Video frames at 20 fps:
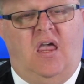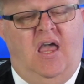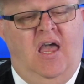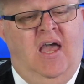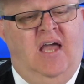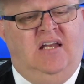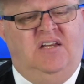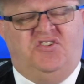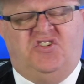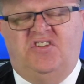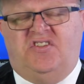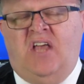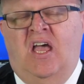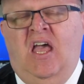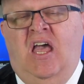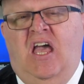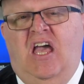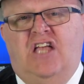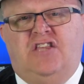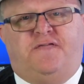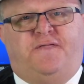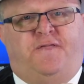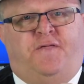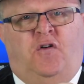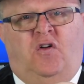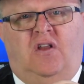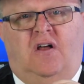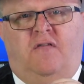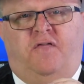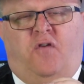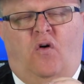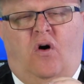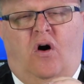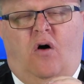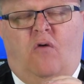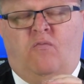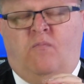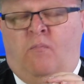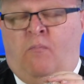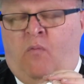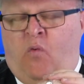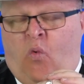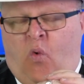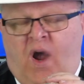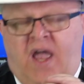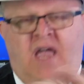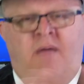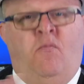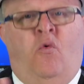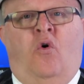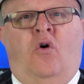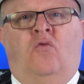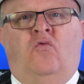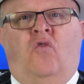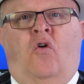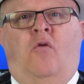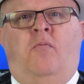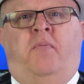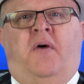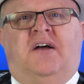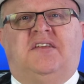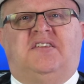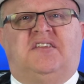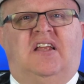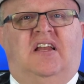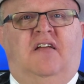And it's full of way more robust